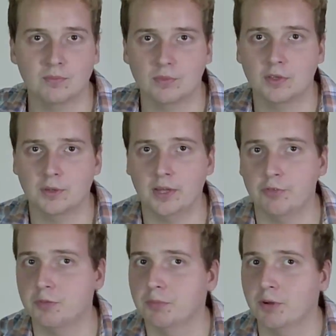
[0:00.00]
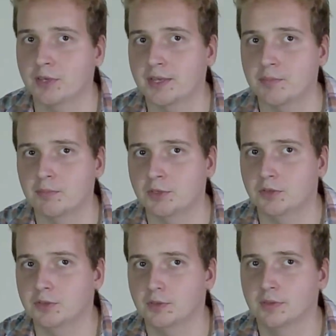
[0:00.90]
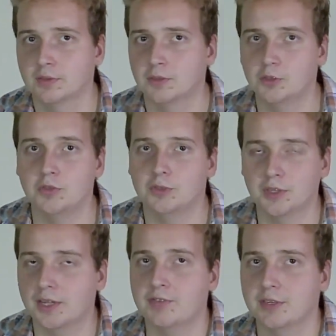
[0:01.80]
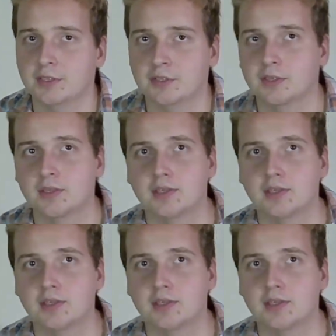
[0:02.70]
At a football game, You're not even gonna.